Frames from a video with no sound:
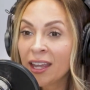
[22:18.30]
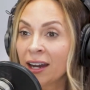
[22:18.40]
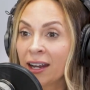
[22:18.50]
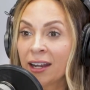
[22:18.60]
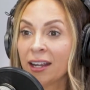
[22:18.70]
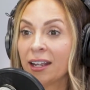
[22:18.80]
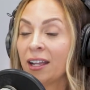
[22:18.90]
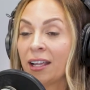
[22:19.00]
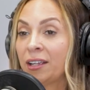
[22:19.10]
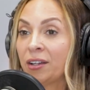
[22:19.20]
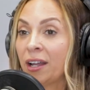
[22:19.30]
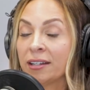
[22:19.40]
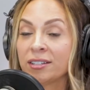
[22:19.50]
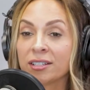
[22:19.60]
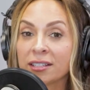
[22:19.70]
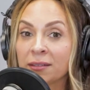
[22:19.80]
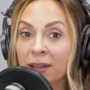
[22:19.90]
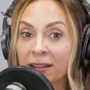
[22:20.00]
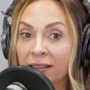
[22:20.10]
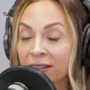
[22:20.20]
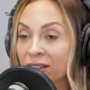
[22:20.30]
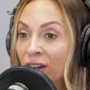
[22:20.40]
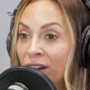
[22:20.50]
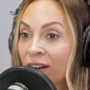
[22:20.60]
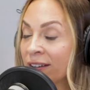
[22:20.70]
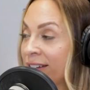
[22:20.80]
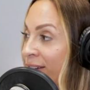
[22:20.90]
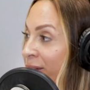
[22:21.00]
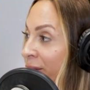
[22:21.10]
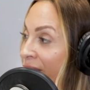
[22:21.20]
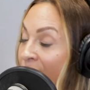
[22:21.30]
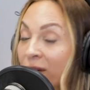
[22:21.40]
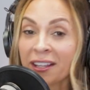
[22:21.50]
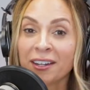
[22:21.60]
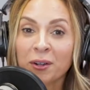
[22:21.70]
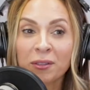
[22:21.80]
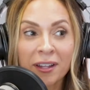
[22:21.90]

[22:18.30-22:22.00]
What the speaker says: And I just am like, the good on you. Go, not